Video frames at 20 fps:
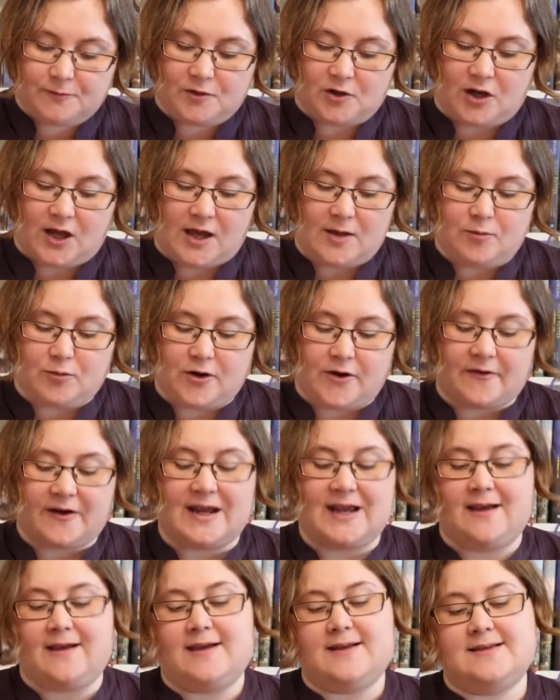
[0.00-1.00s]
the
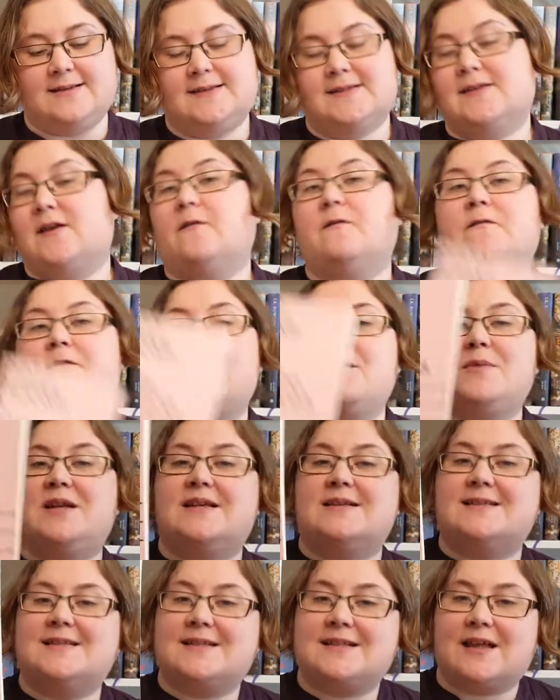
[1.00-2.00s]
library is a
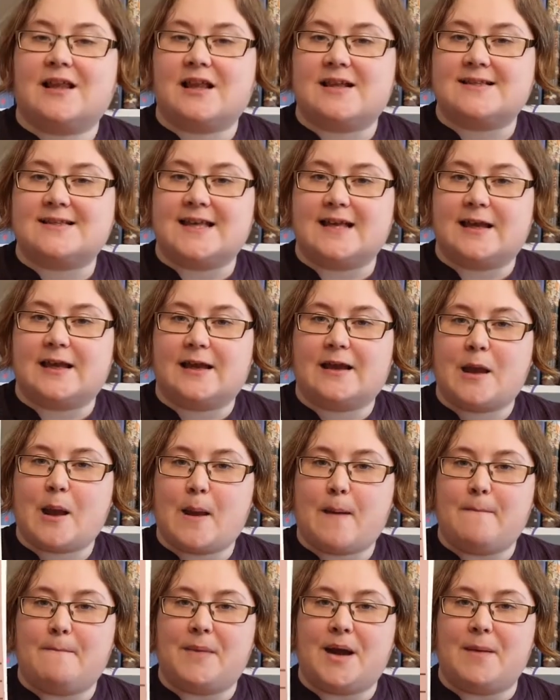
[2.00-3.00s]
feminist classic
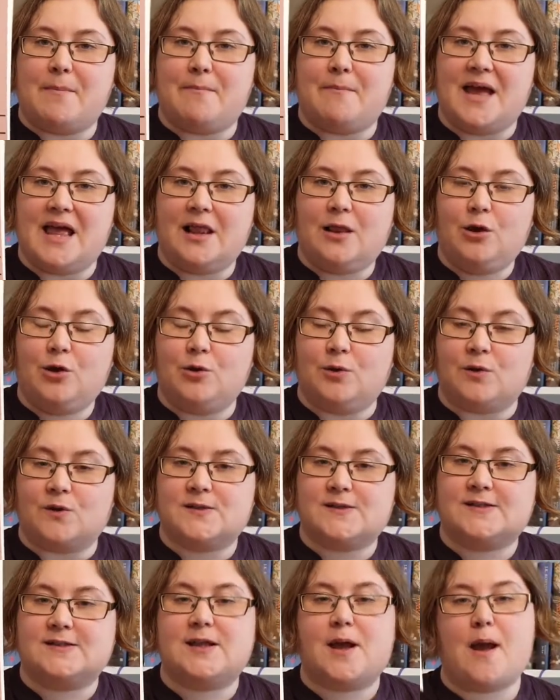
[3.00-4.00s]
by bell
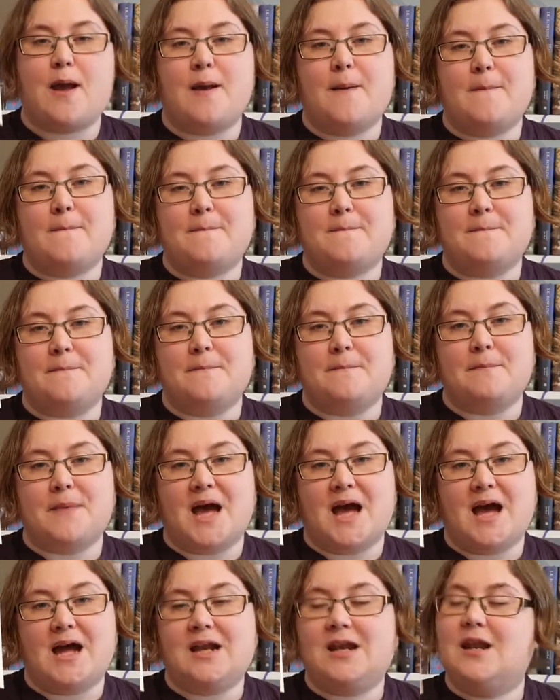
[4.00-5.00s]
hooks,
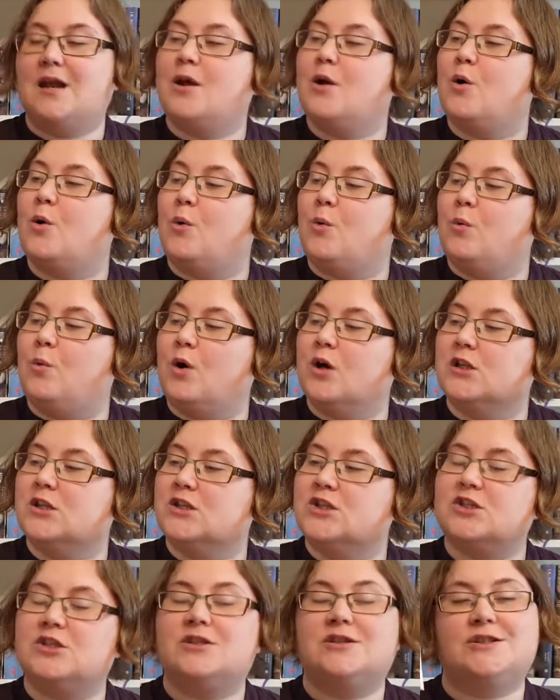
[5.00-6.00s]
Man
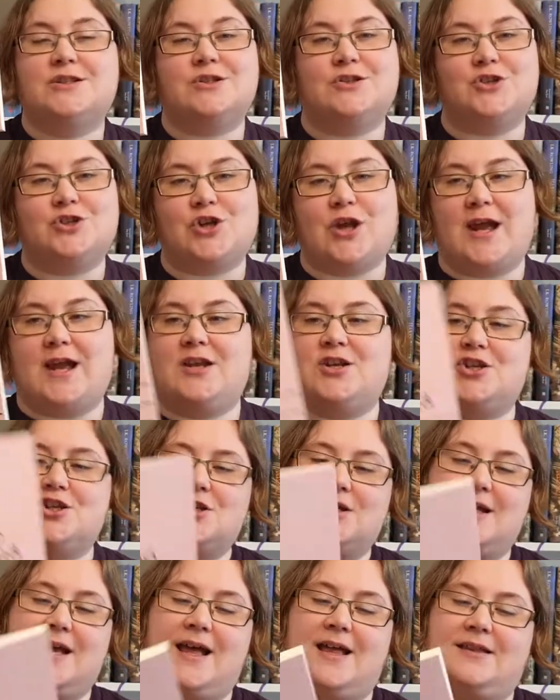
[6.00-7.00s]
Wants to
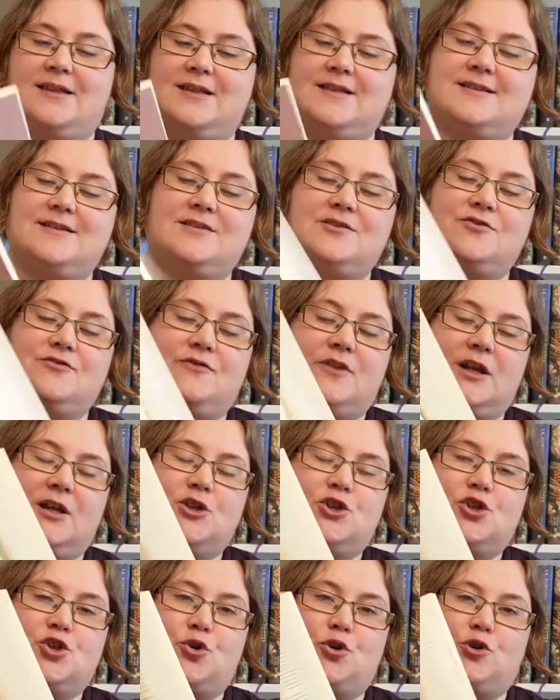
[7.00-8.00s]
Change. And this is a really
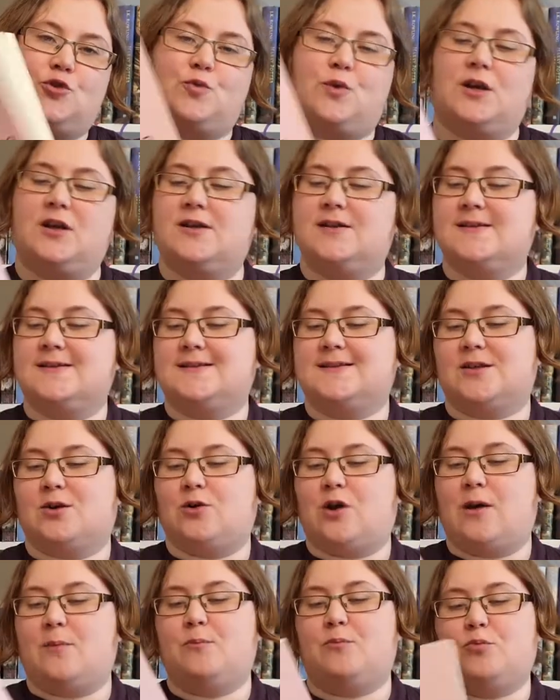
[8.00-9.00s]
short one, so
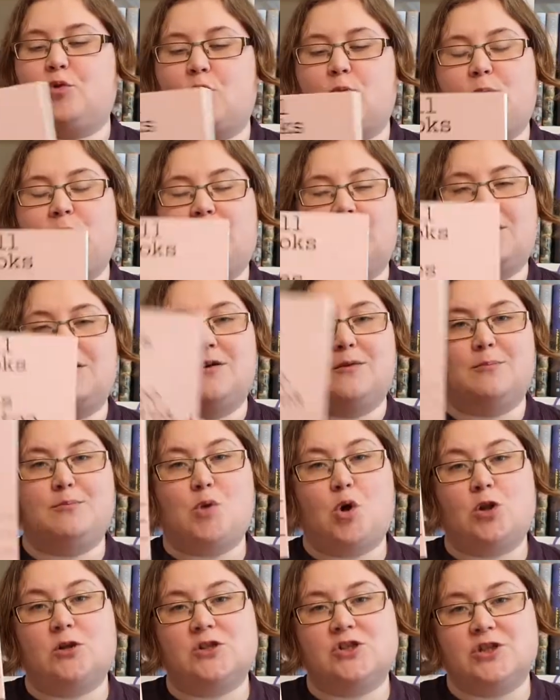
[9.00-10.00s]
I'm probably gonna
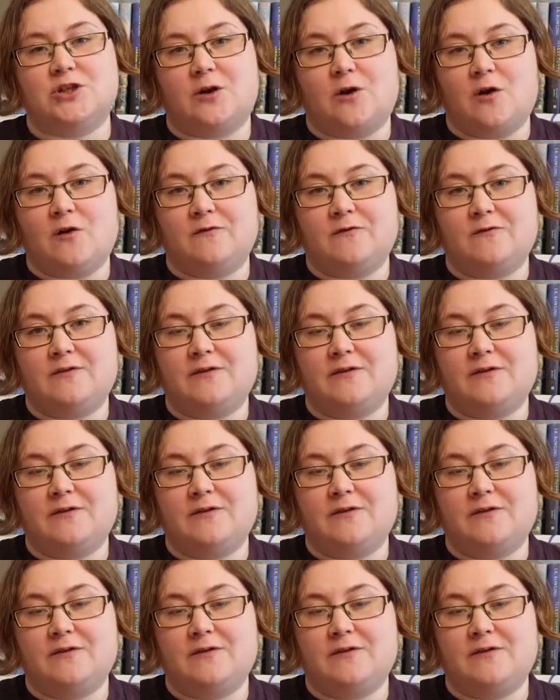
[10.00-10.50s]
polish it off